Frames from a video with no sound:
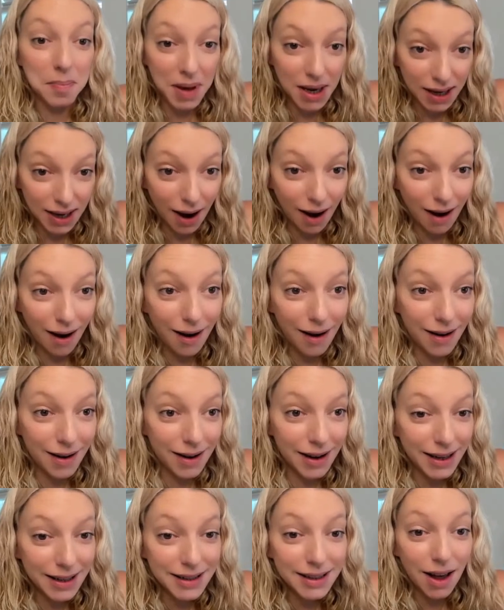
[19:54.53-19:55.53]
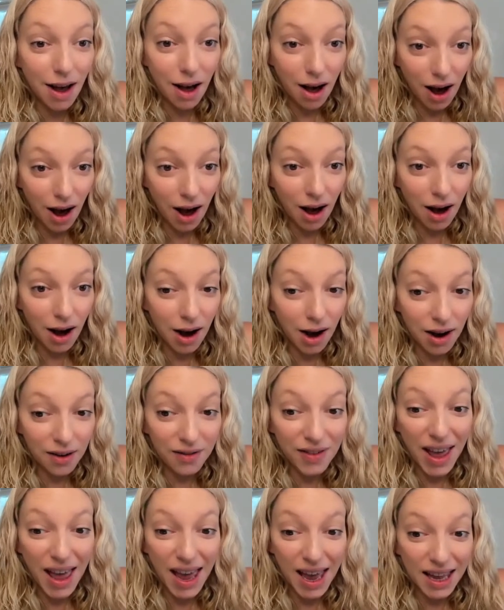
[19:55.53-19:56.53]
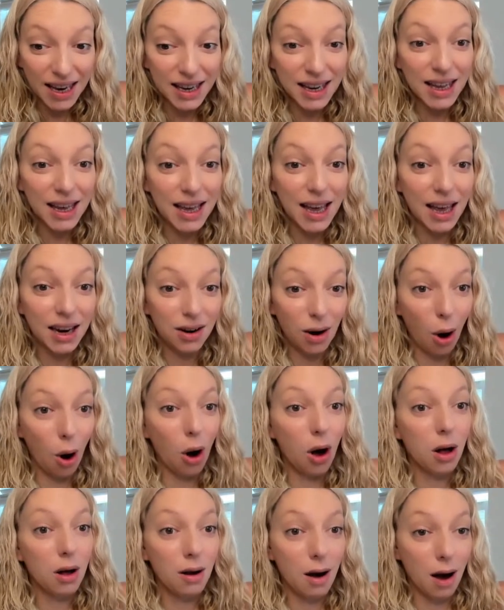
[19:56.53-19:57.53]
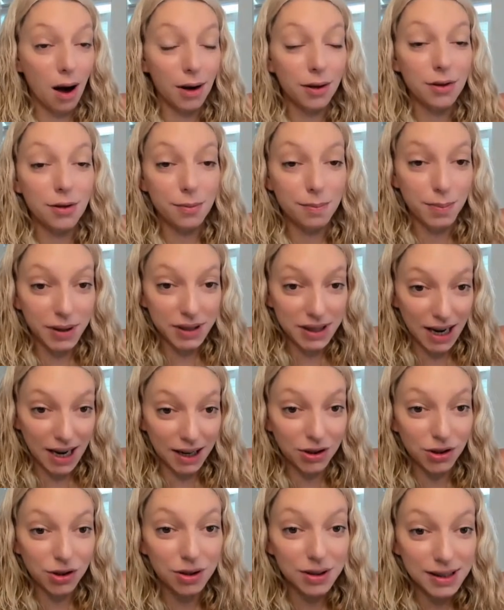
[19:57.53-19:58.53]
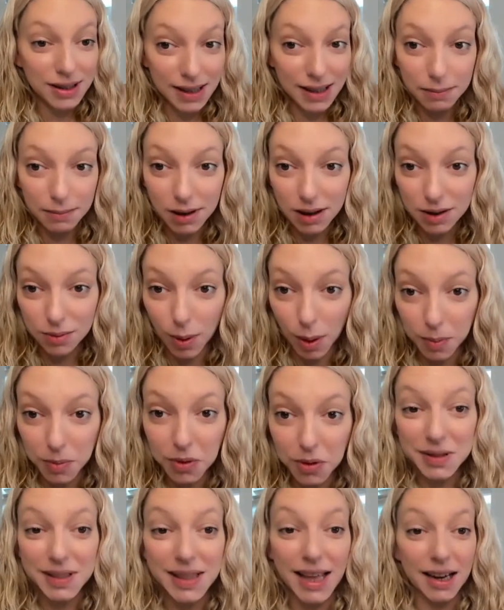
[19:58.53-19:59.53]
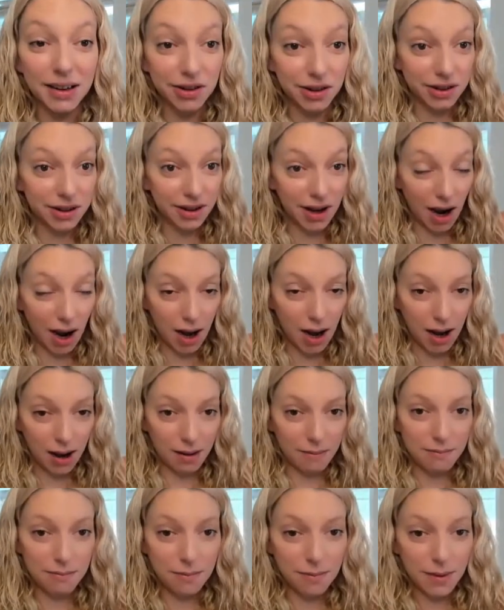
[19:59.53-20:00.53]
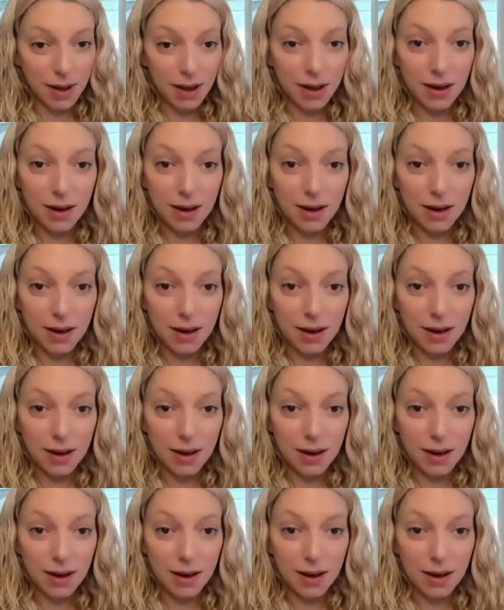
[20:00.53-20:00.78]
because of any and all other potential sleep disruptors that could come